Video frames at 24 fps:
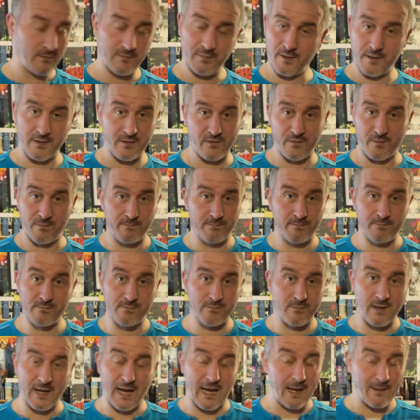That's
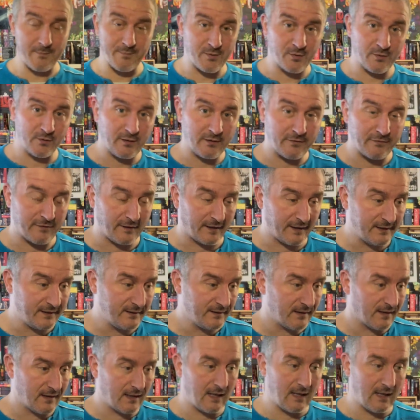absolutely fine.